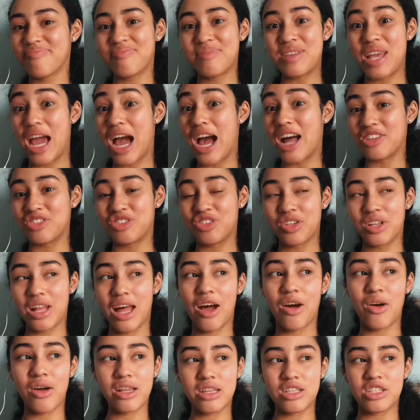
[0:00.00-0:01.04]
yeah, chill
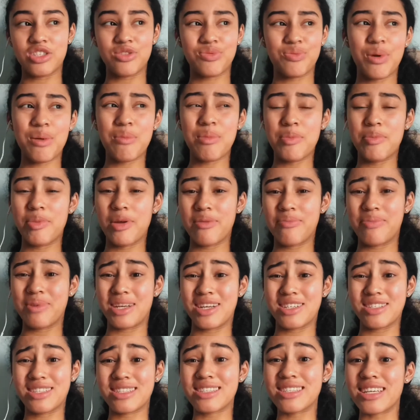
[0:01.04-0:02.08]
out and swim a bit
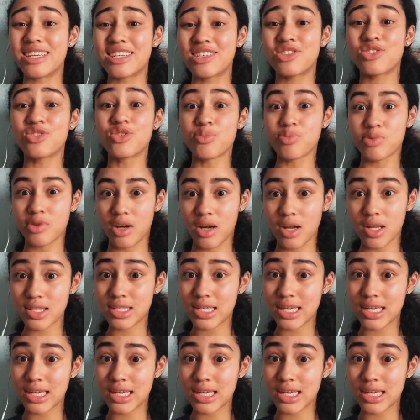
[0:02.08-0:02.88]
because it's like super hot